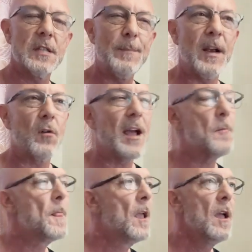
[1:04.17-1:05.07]
sleeping
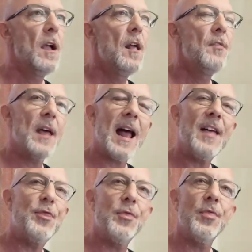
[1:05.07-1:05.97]
around, that
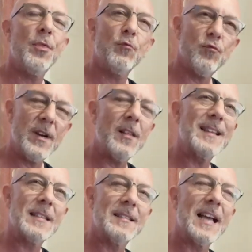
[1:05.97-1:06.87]
I
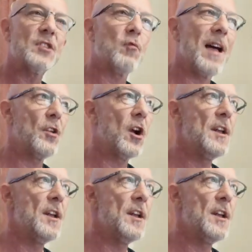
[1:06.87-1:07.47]
realize that that's rather